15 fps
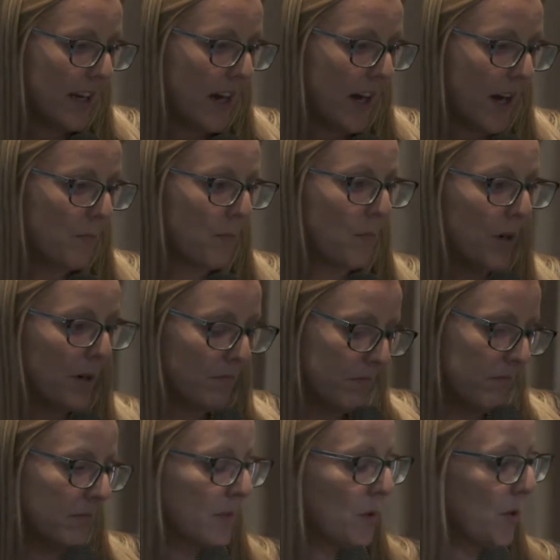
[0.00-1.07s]
won't
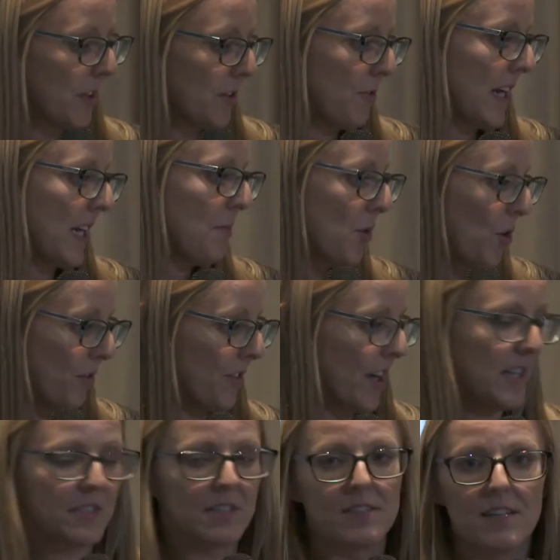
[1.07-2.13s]
talk you through any more of
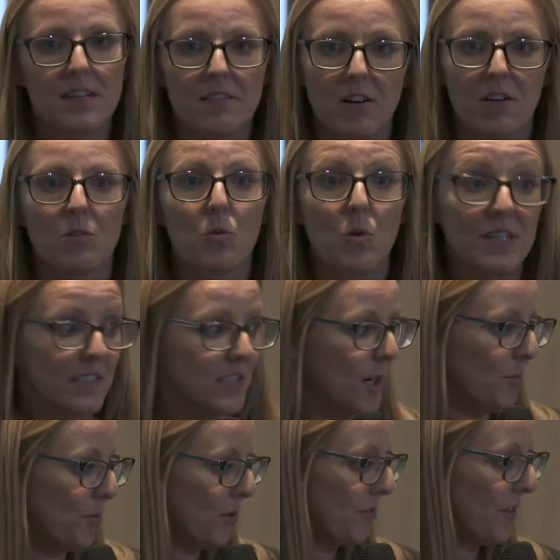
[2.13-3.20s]
those because there are quite a
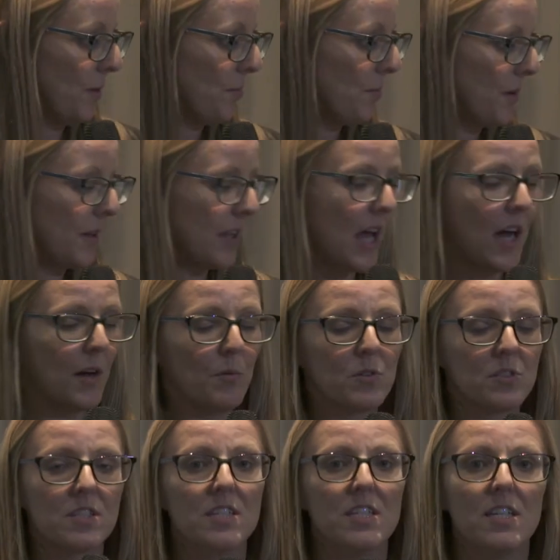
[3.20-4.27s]
number of them, but I
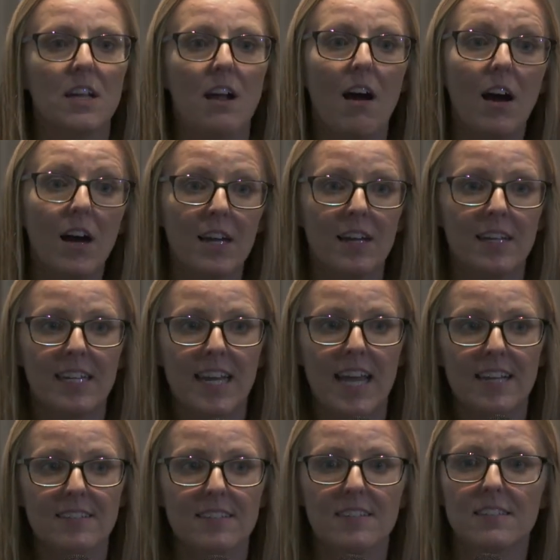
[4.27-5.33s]
want to highlight
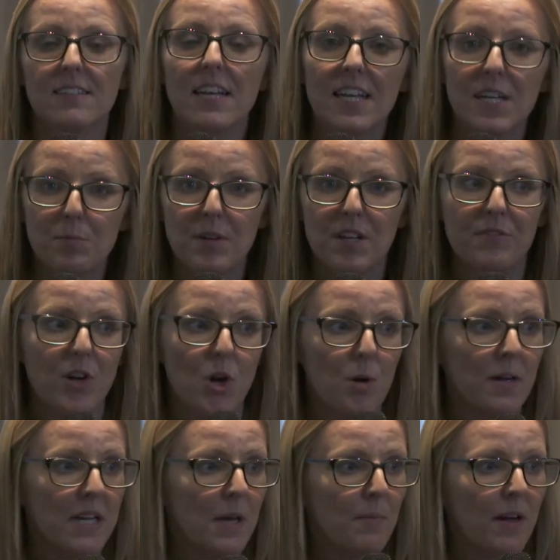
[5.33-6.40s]
next just a little bit of a
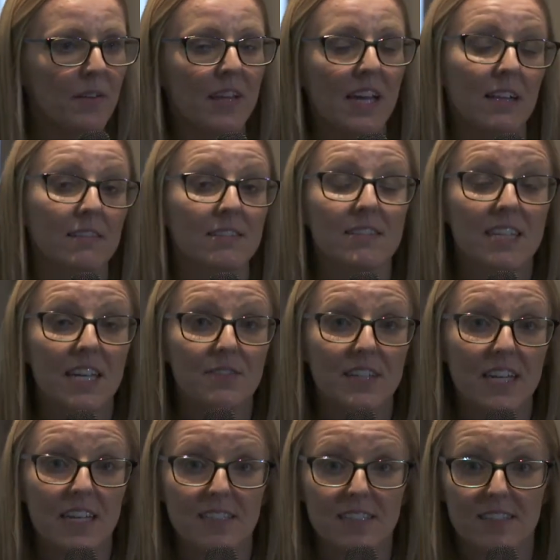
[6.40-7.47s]
comment about the health and
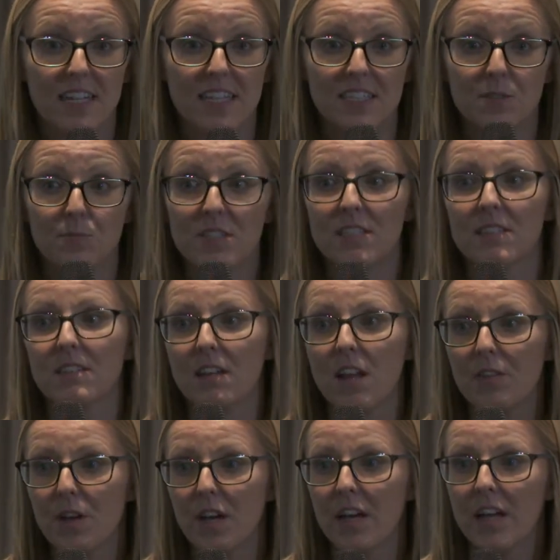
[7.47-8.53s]
safety legislation, which is
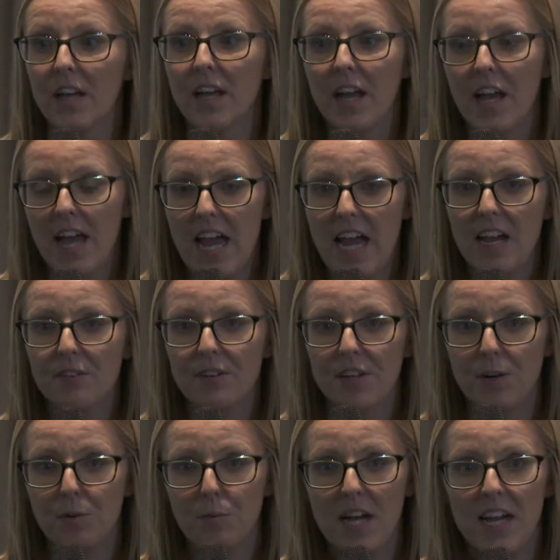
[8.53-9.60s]
another
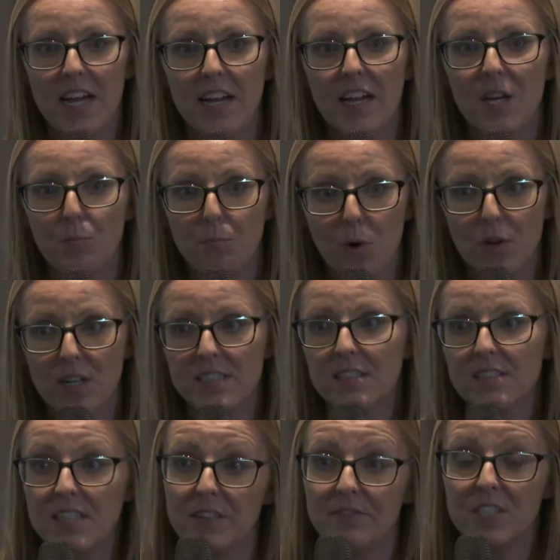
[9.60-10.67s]
area where an employer
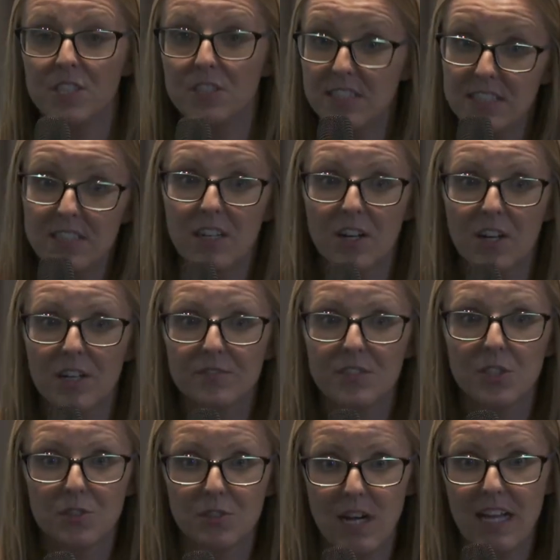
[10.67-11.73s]
does have a duty to look
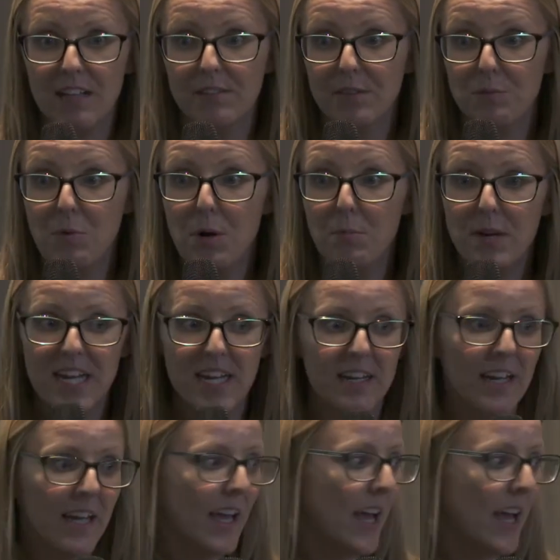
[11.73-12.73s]
after your health and well-being.